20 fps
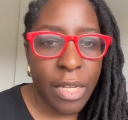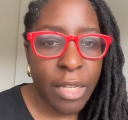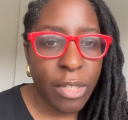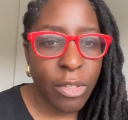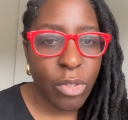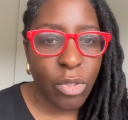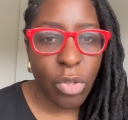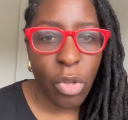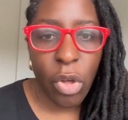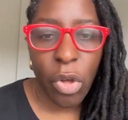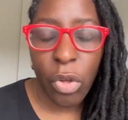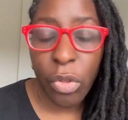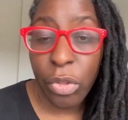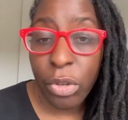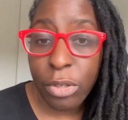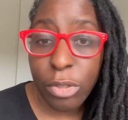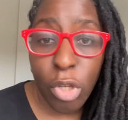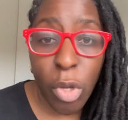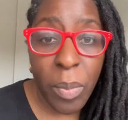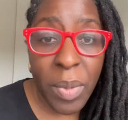So
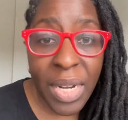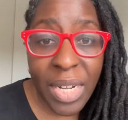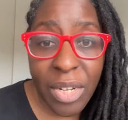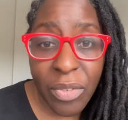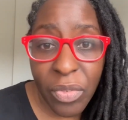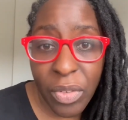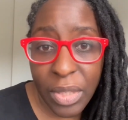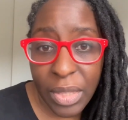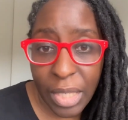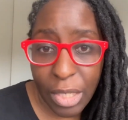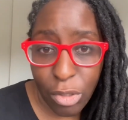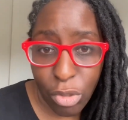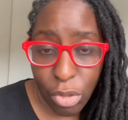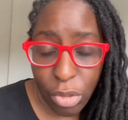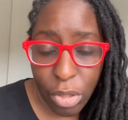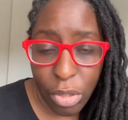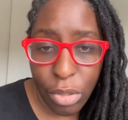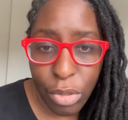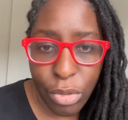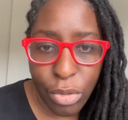there's so many different things you
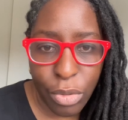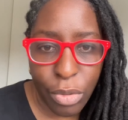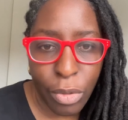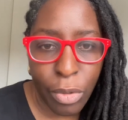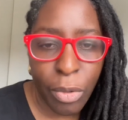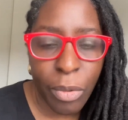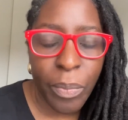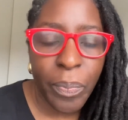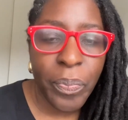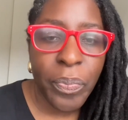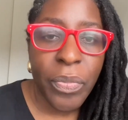can do.